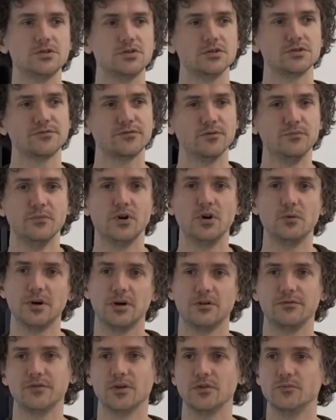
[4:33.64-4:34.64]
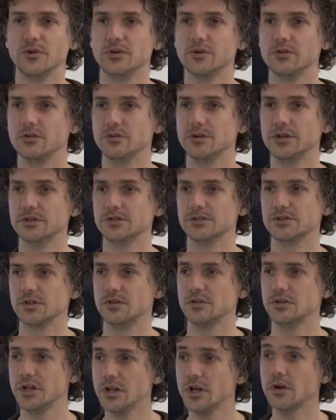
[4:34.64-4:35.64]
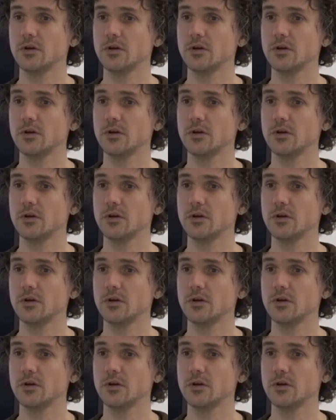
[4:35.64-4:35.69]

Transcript: just from mobile phone recordings, and